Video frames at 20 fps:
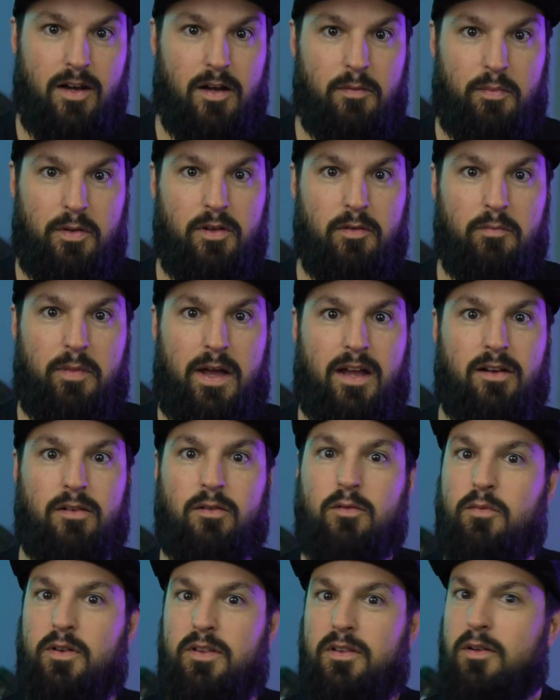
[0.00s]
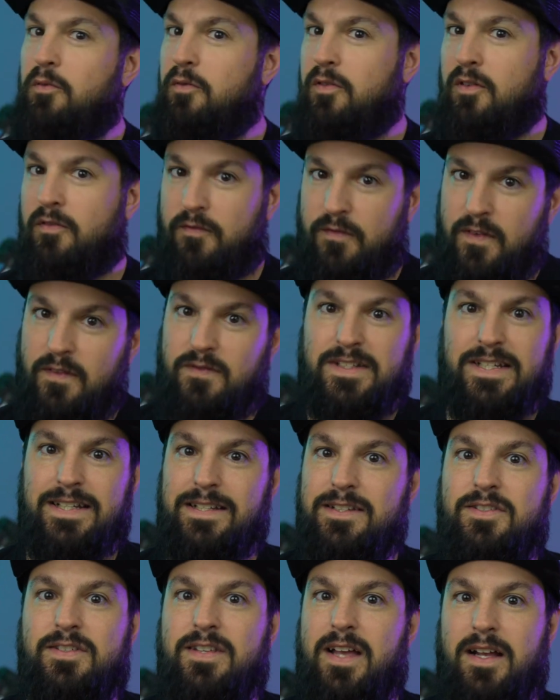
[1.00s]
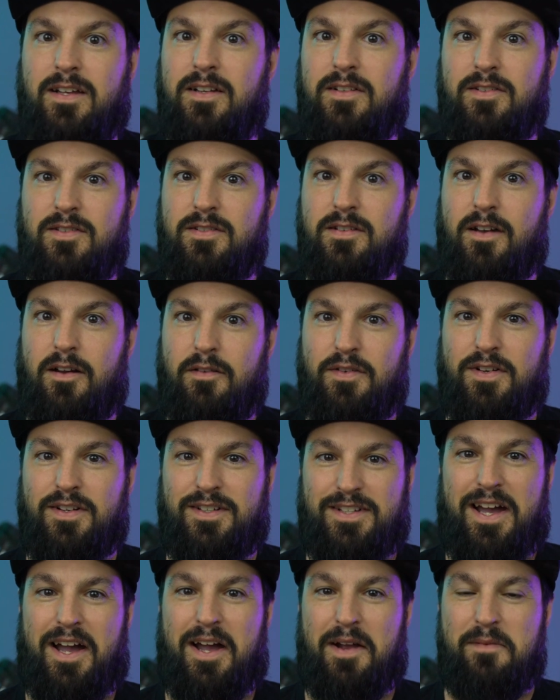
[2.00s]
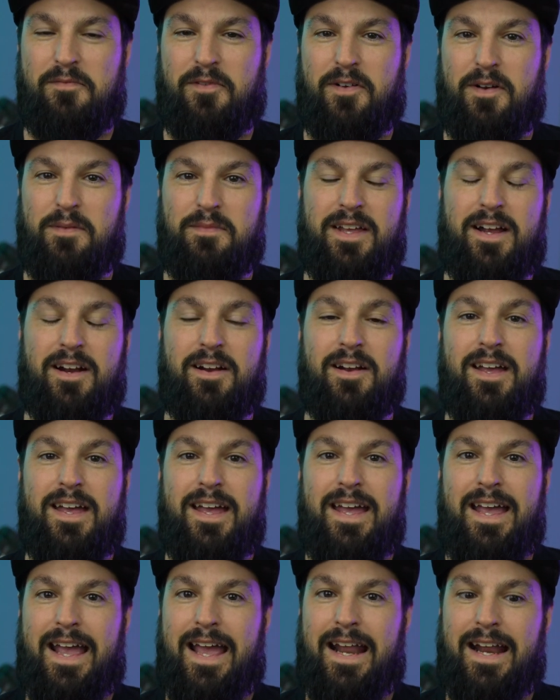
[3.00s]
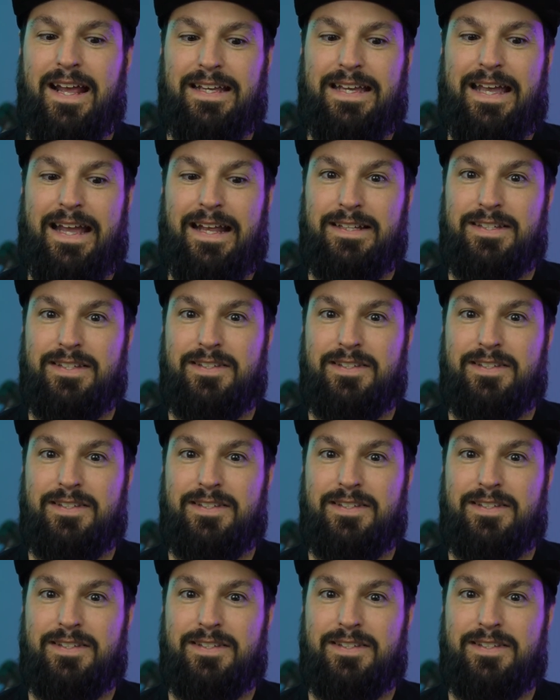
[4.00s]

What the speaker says: uphill battle with over 15 seconds of a time frame there. And I can't